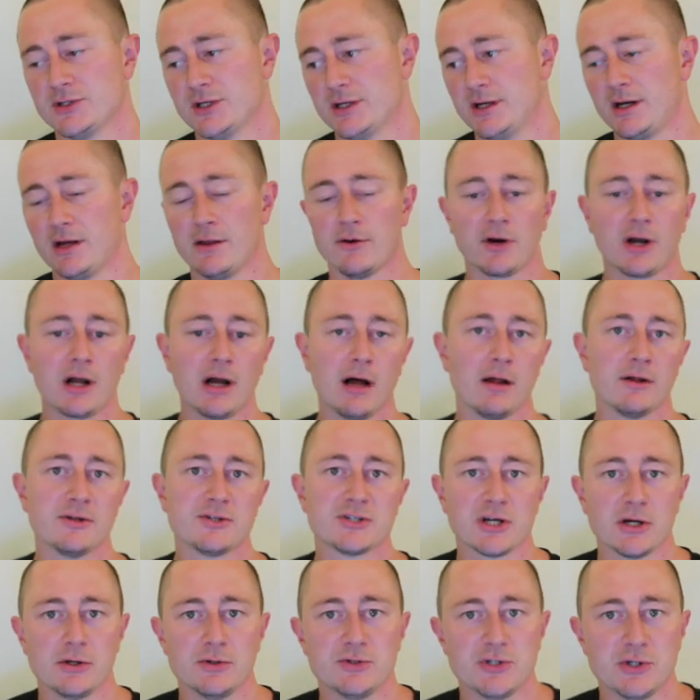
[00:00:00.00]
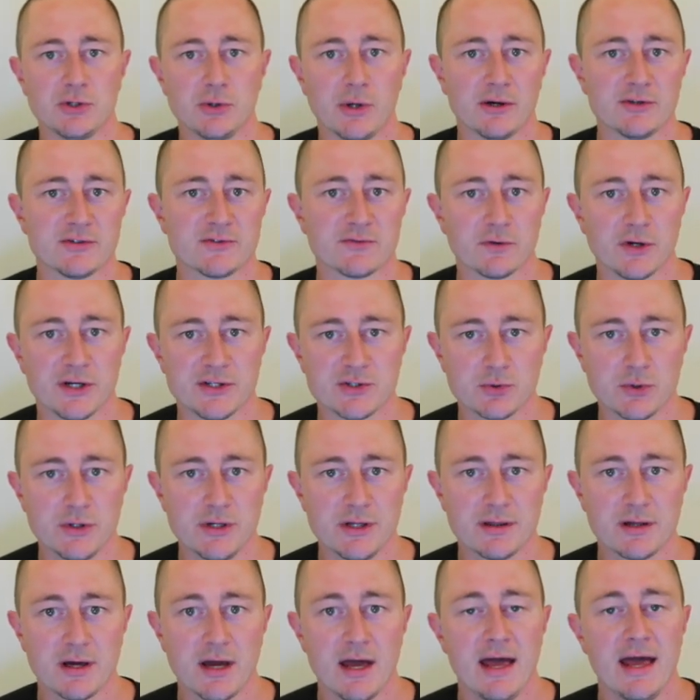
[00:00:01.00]
another college coach who I was friends
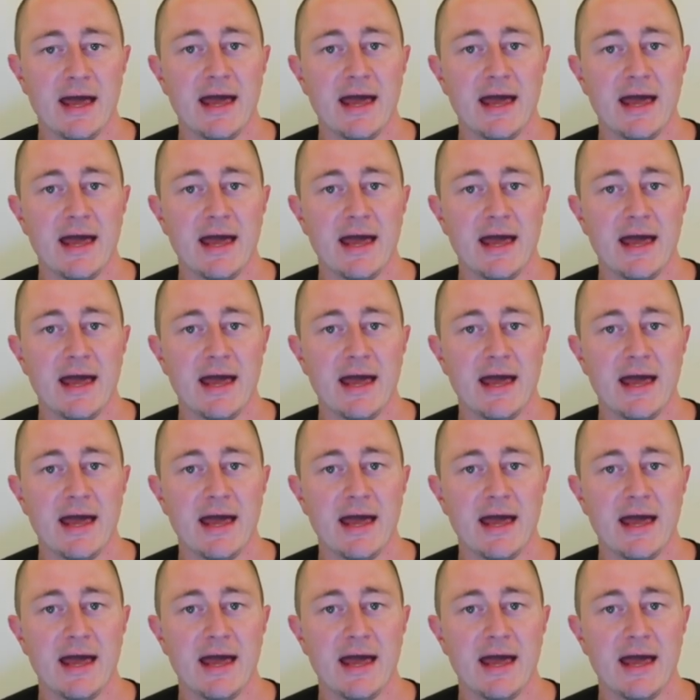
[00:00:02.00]
with,